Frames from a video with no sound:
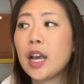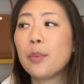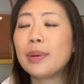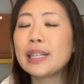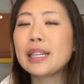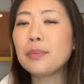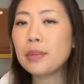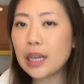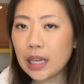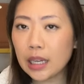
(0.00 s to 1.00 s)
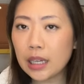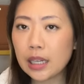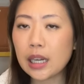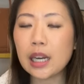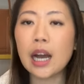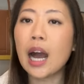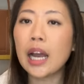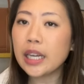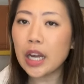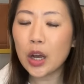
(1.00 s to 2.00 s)
But to me,
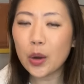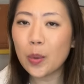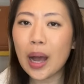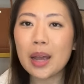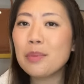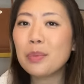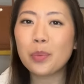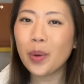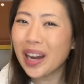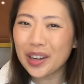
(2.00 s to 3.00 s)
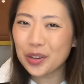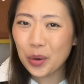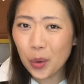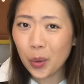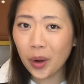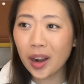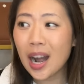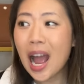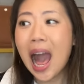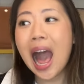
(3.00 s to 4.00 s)
I know I'm a brand whore.
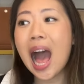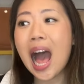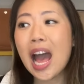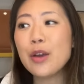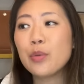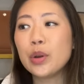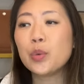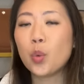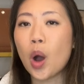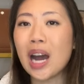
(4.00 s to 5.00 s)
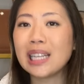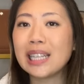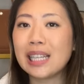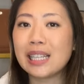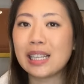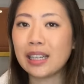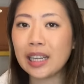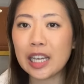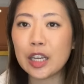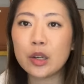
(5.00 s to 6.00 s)
I would want the
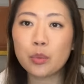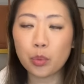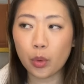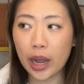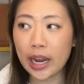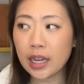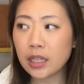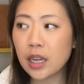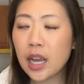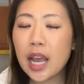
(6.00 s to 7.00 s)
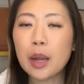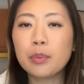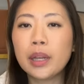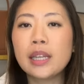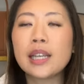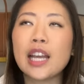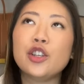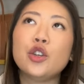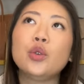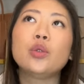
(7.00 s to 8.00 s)
Celine brand. And plus, I
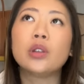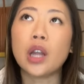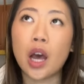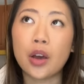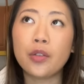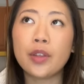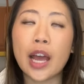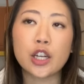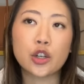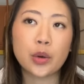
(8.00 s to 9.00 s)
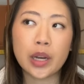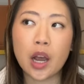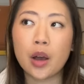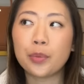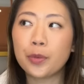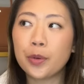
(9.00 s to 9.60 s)
do love that Triomphe